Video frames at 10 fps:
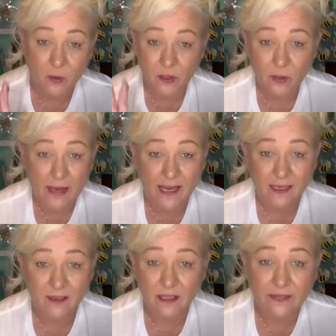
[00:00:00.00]
We'll go
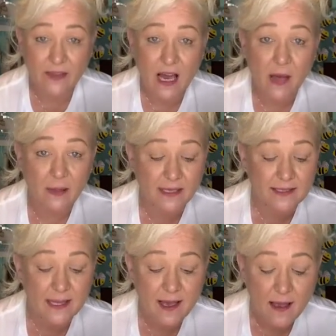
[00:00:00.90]
back and look that at the
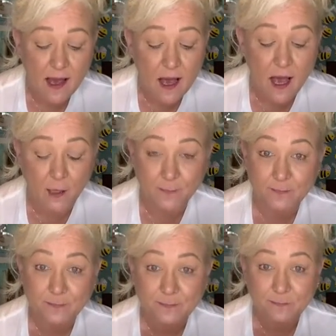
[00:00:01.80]
comments. So rich.
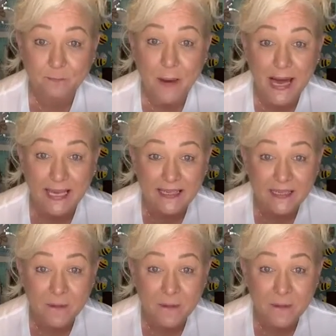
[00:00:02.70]
Um, but